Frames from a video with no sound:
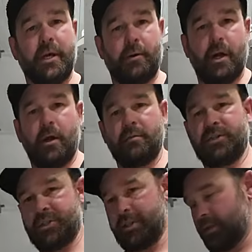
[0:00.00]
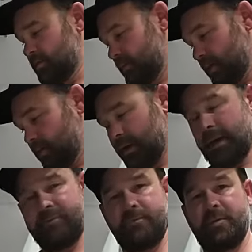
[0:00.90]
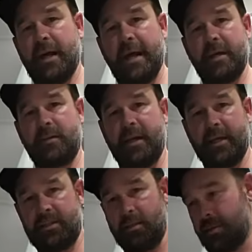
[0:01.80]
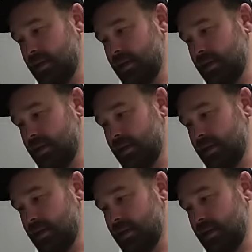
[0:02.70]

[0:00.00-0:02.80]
don't want to overshoot it. We don't want to have to add calcium